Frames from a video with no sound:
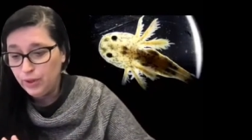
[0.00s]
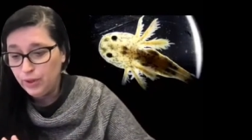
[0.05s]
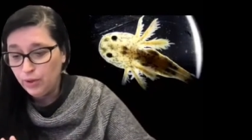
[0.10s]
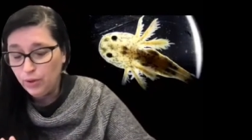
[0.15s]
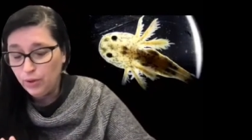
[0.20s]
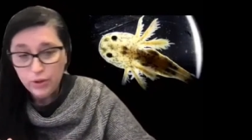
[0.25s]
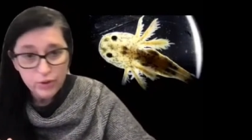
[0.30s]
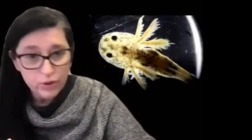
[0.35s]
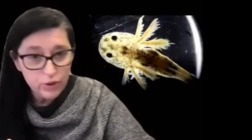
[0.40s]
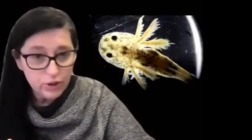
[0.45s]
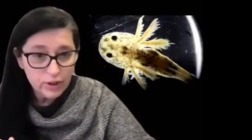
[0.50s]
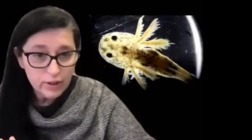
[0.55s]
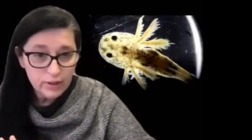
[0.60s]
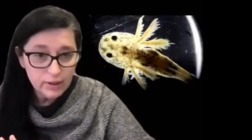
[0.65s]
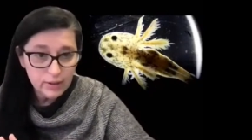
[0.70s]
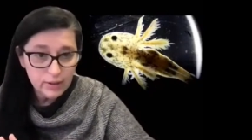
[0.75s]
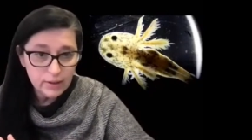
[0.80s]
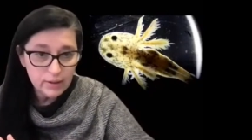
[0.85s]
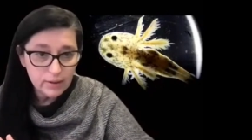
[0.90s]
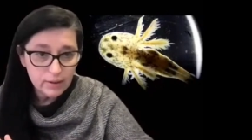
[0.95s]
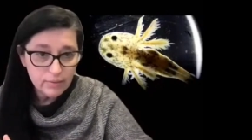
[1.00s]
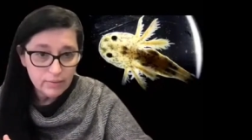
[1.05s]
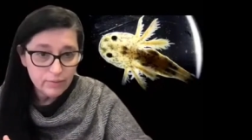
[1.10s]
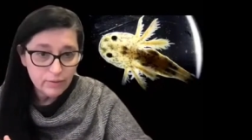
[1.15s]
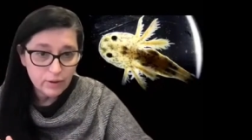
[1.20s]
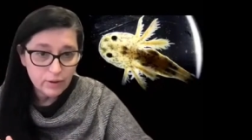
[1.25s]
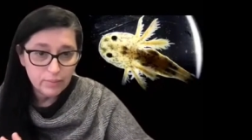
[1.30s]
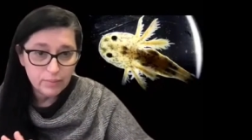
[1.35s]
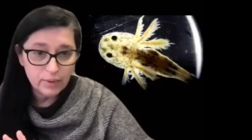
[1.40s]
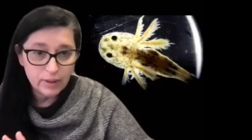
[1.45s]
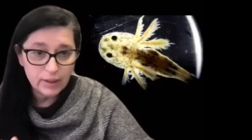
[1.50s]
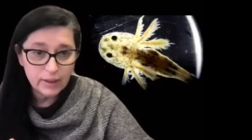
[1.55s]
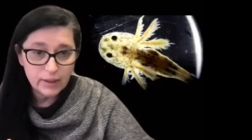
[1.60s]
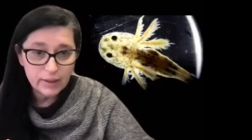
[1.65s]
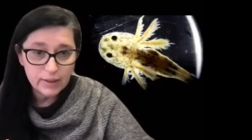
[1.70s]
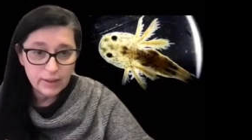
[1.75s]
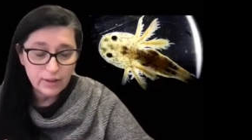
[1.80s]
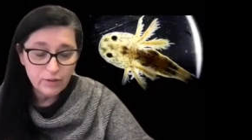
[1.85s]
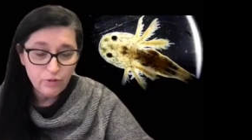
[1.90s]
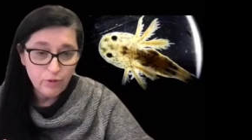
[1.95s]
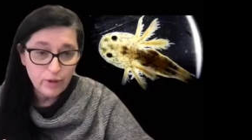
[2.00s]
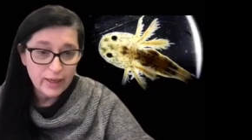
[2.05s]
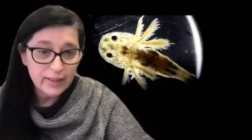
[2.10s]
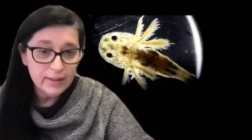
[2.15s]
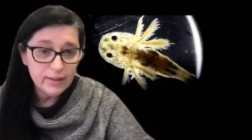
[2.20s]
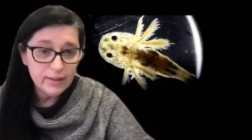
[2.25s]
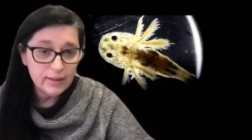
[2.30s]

geologists from Taiwan,